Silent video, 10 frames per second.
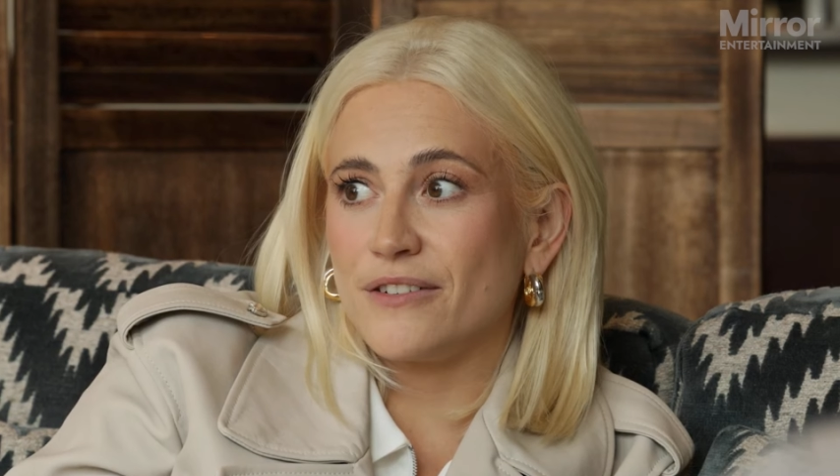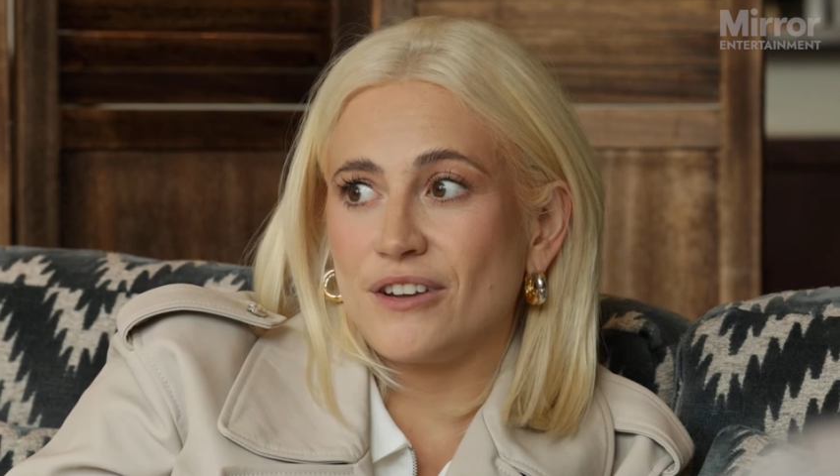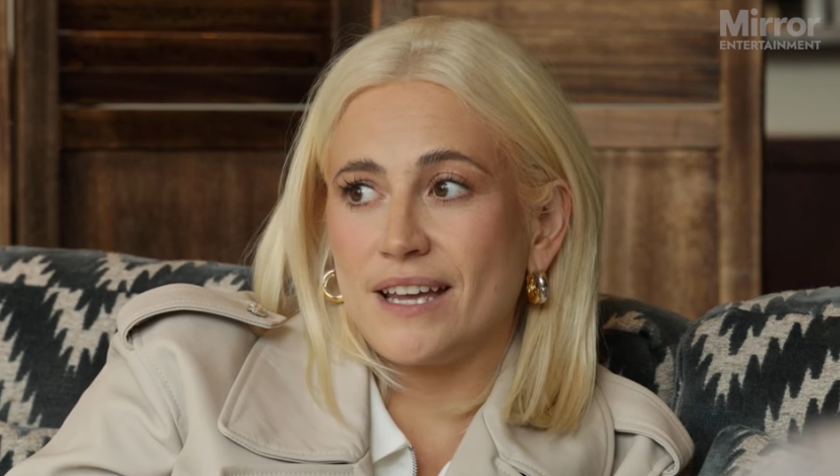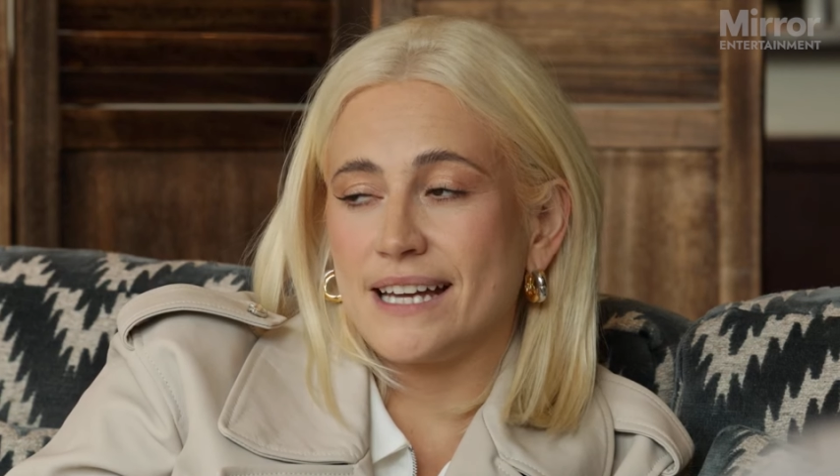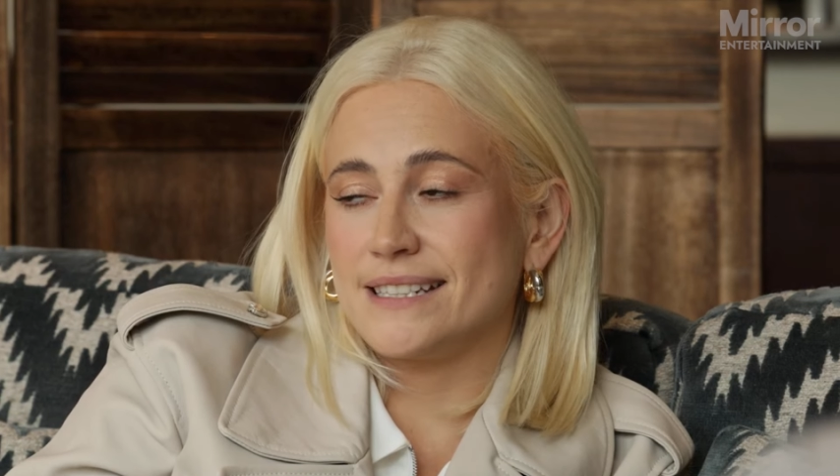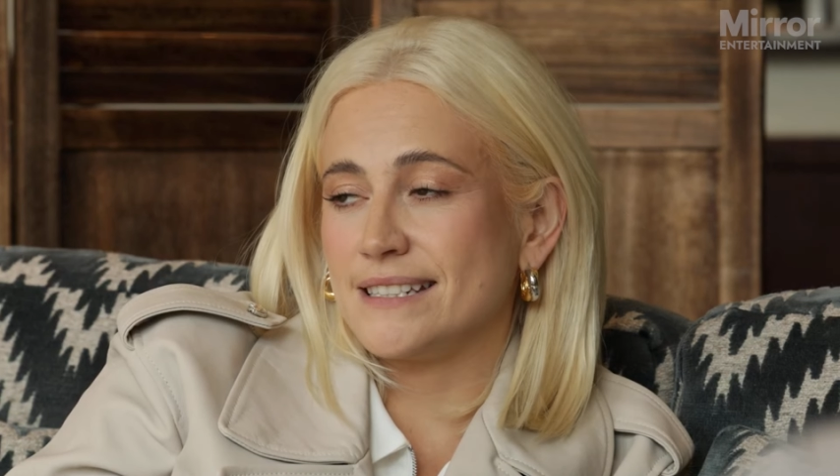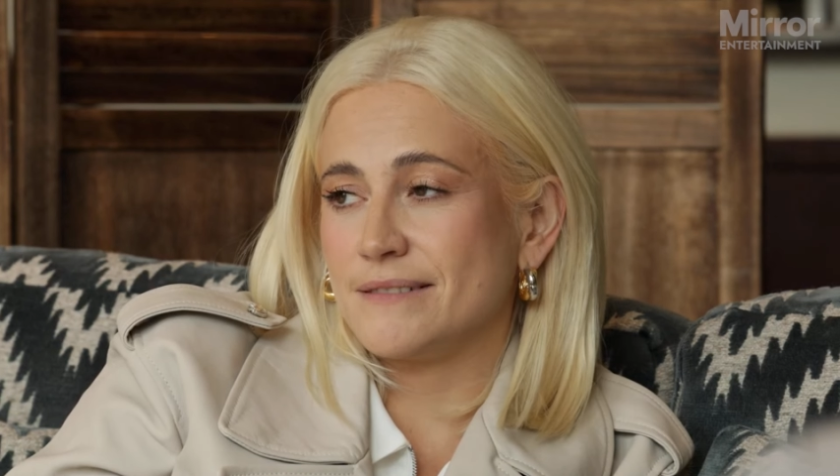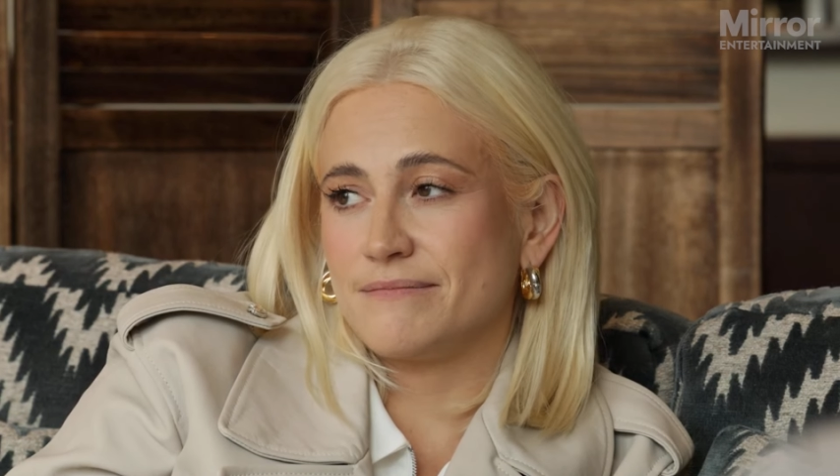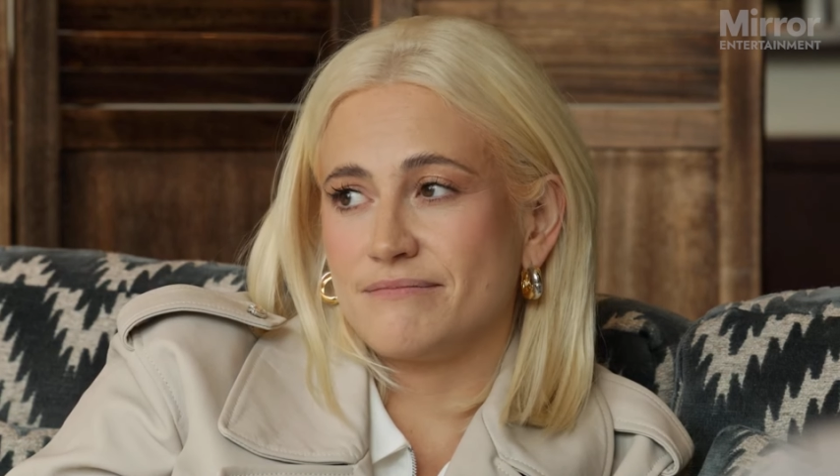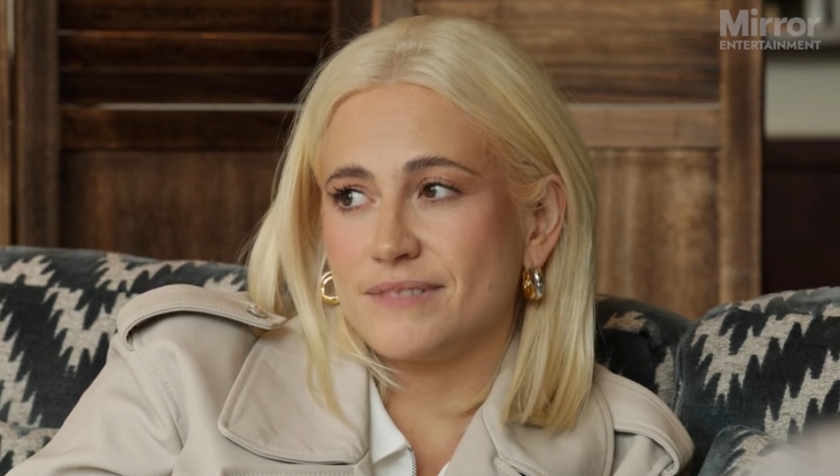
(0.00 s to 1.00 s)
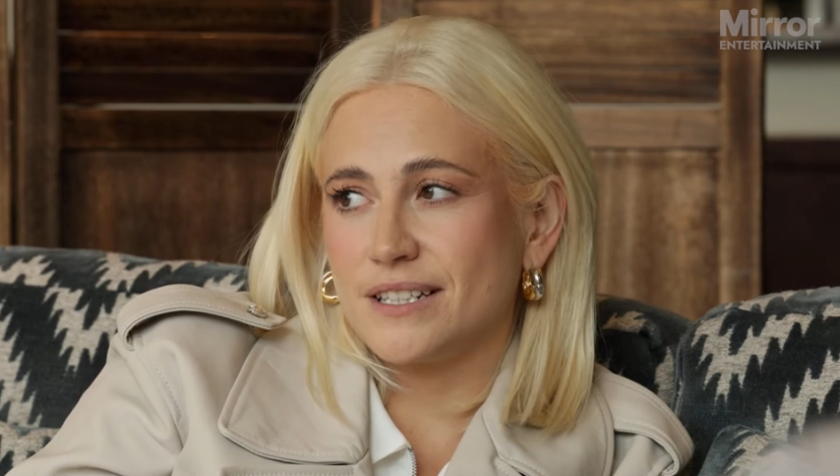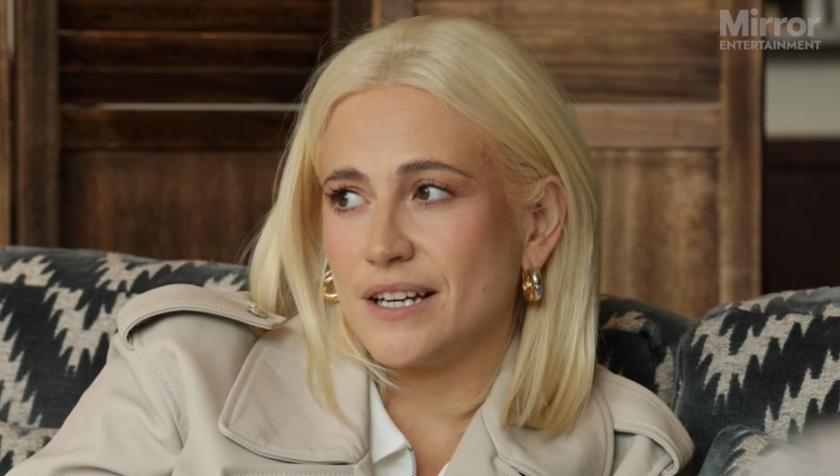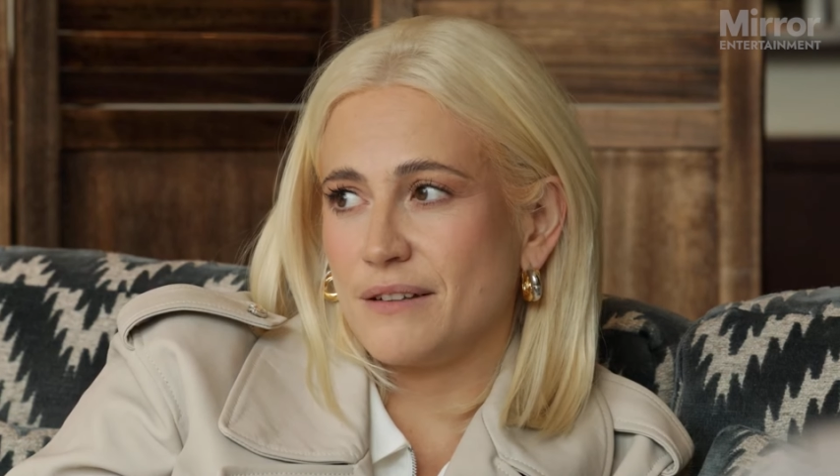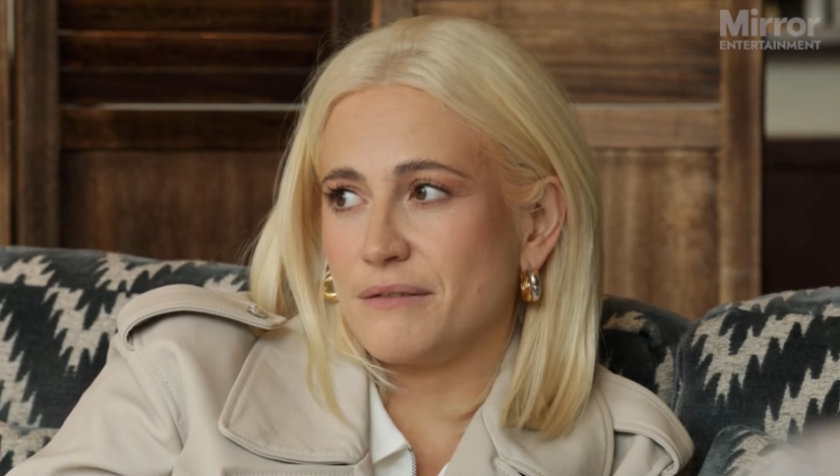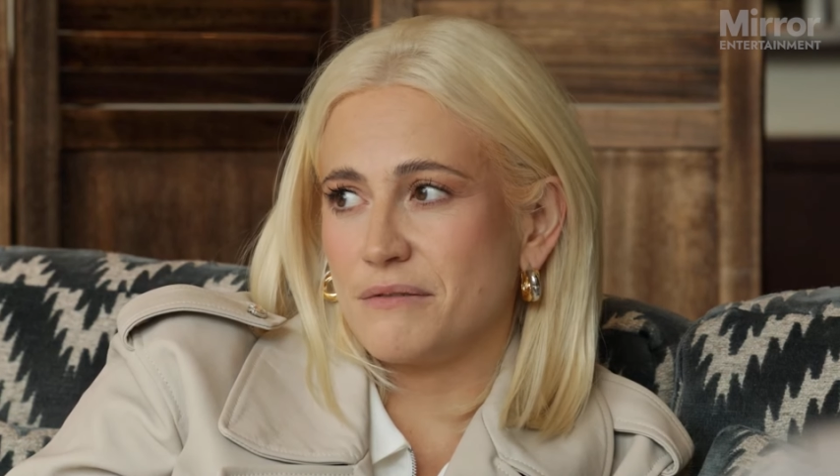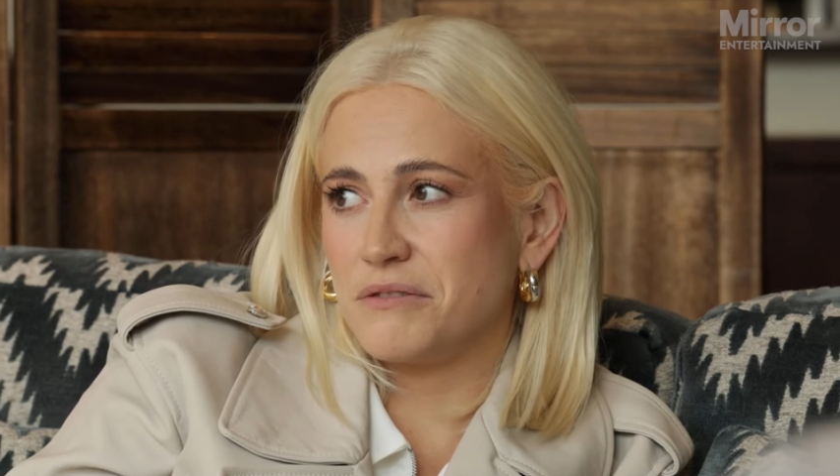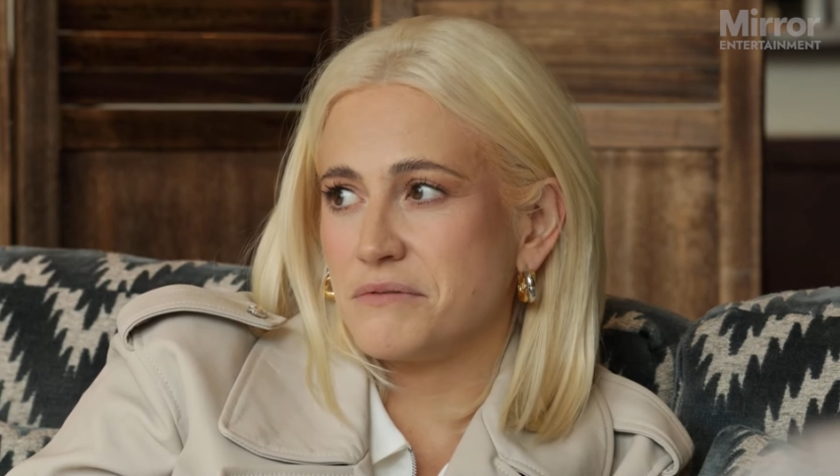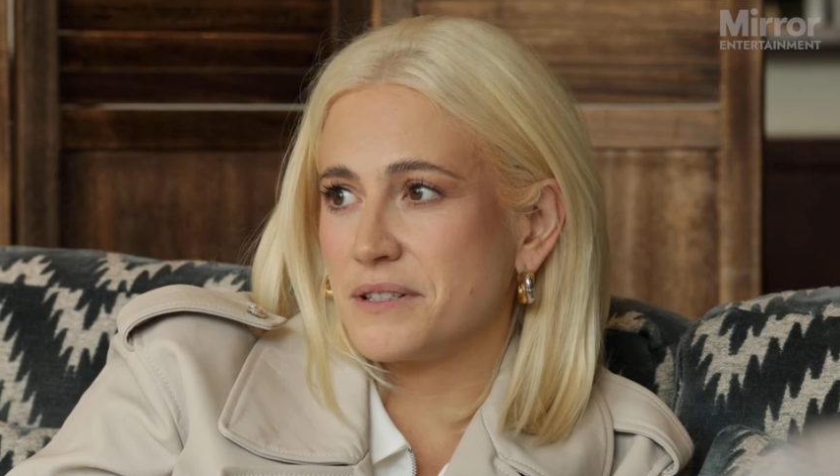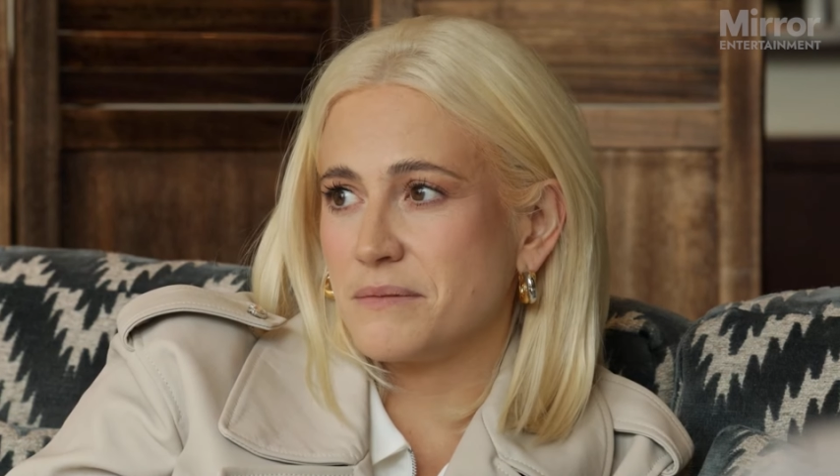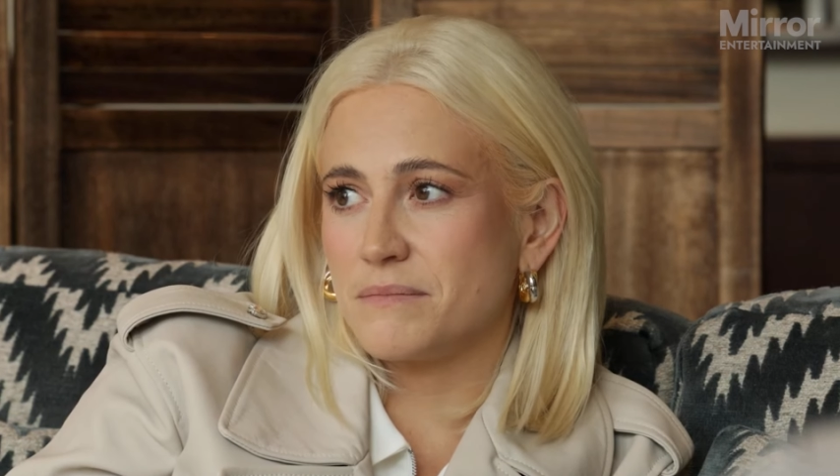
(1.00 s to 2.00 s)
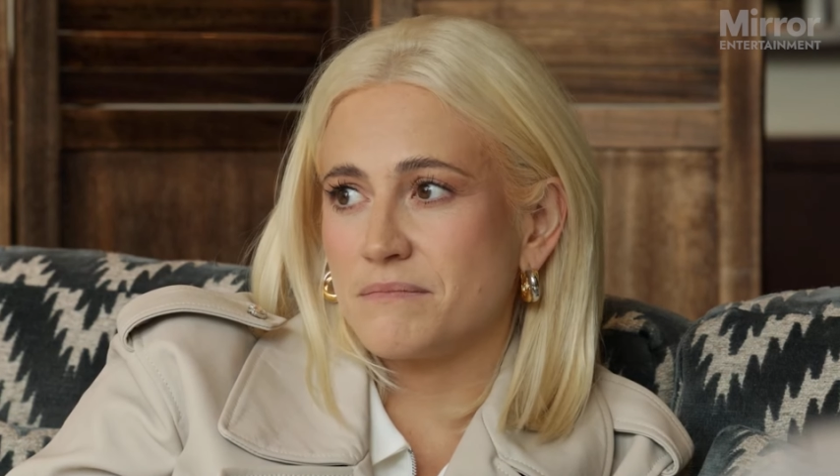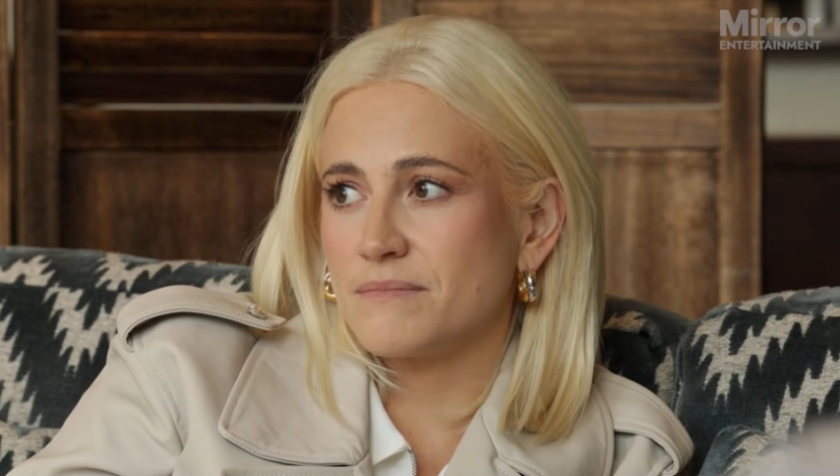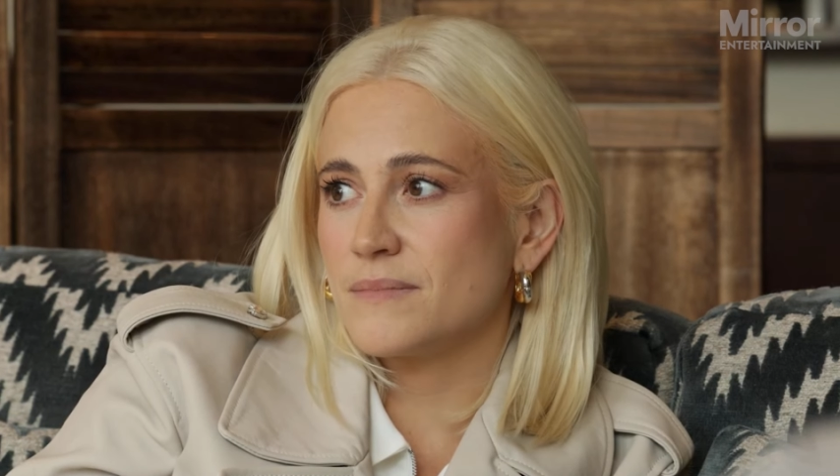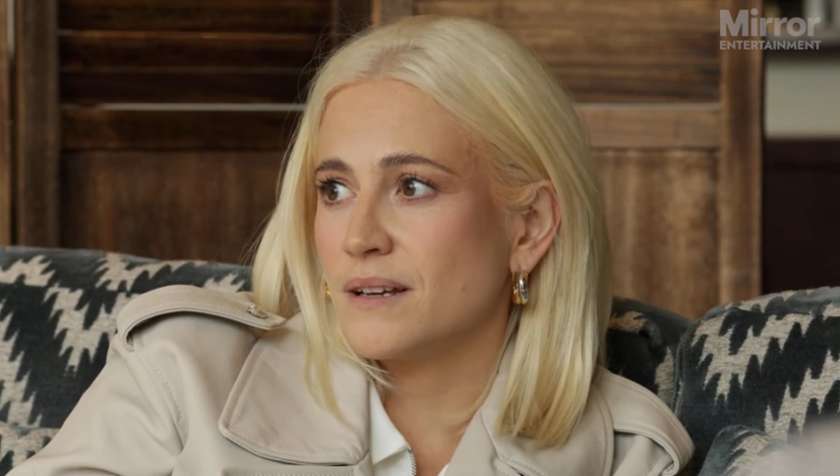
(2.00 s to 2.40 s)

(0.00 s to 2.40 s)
but she had to, to go through some